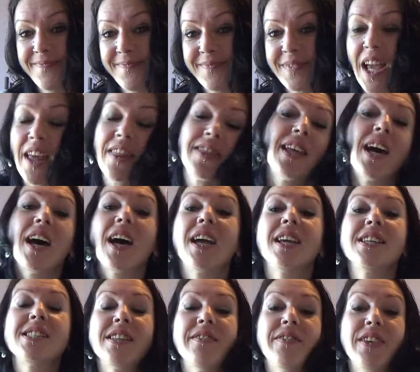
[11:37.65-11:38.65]
And that
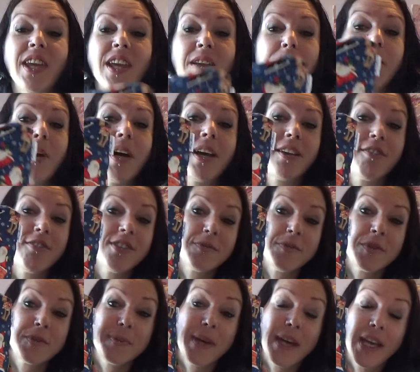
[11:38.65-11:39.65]
is living in my
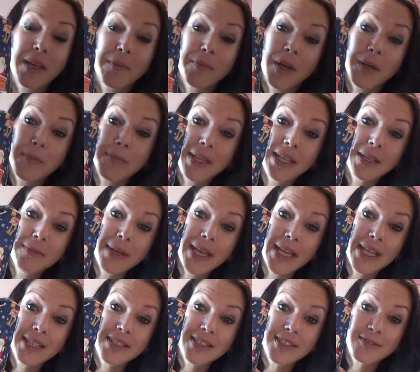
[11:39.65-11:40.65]
Christmas bag by Nina
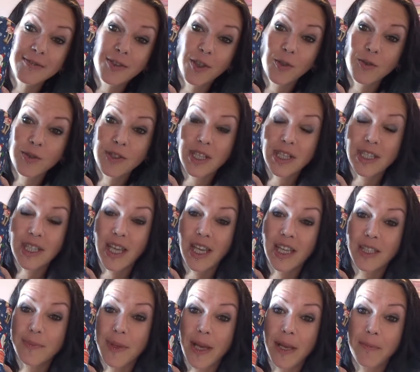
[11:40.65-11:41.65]
Makes, who's knitting
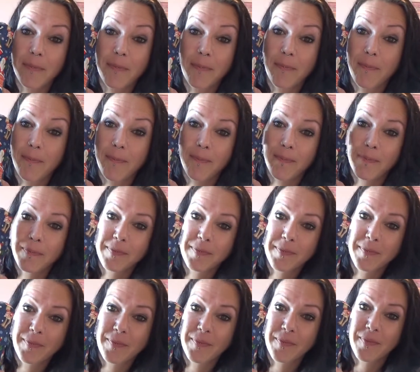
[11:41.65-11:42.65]
expat.
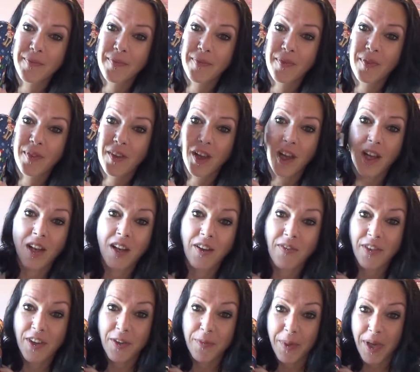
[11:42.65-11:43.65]
I love
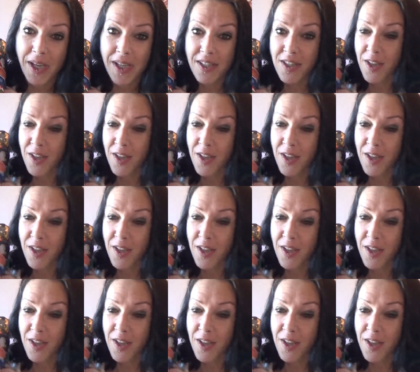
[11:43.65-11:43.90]
this bag so